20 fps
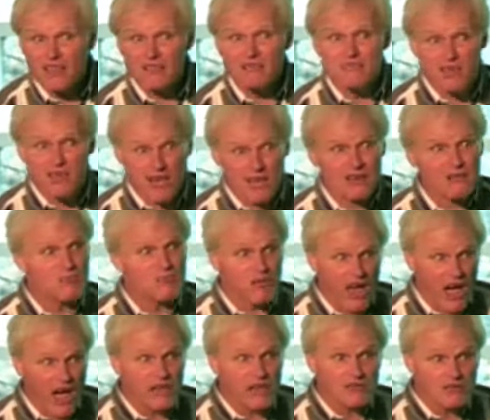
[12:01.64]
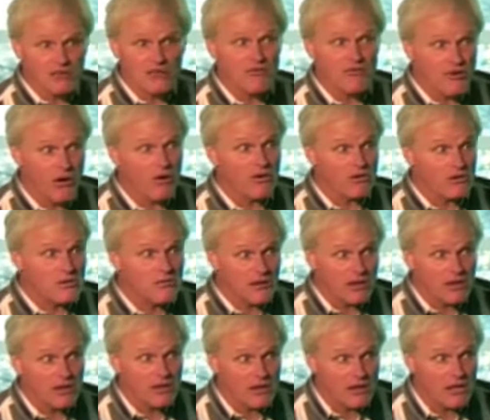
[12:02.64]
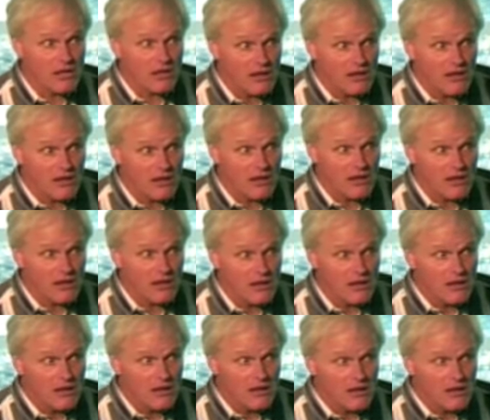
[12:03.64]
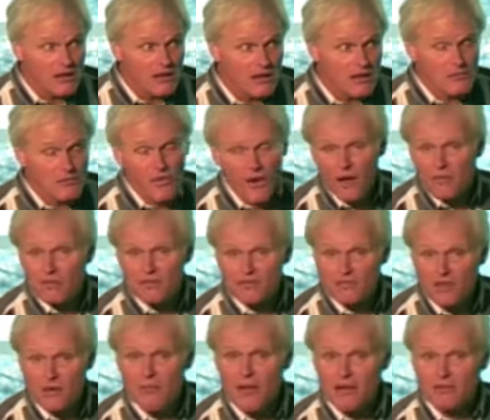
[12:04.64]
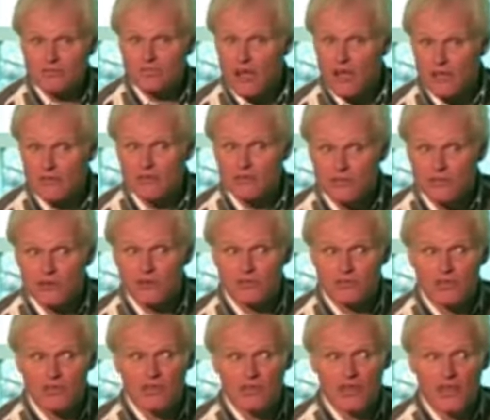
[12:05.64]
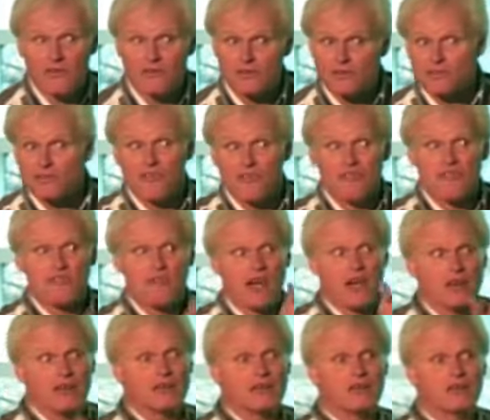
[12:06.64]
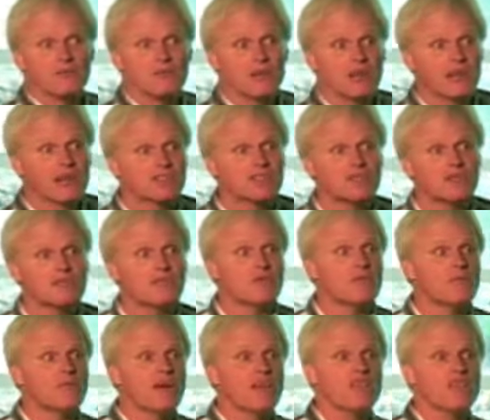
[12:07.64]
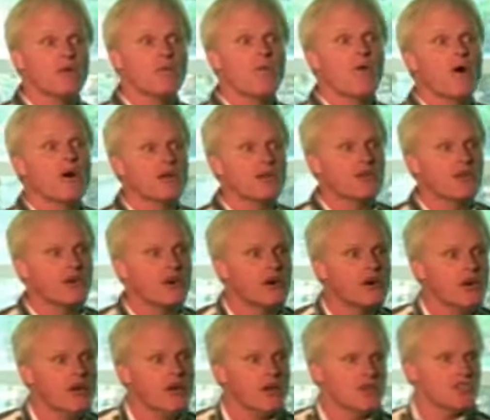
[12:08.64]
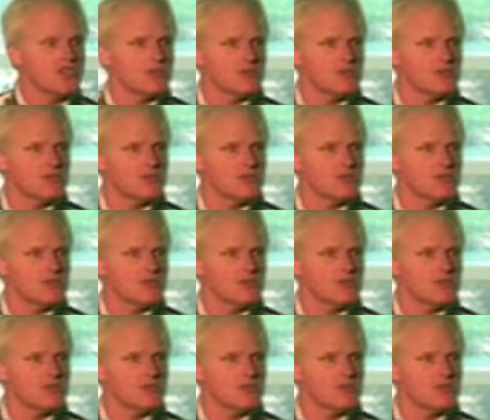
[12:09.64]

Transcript: the men obliged her vulnerability. And probably some outside the church. She gave herself around a little bit because the more men that wanted her, she